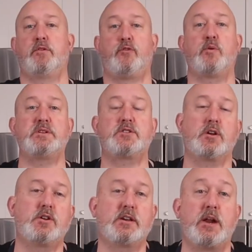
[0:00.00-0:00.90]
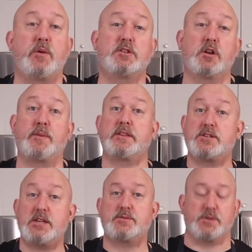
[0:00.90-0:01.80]
Before we start cooking, I want to talk about the
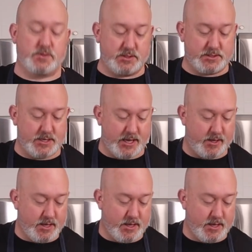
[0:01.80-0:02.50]
cheese we're using today.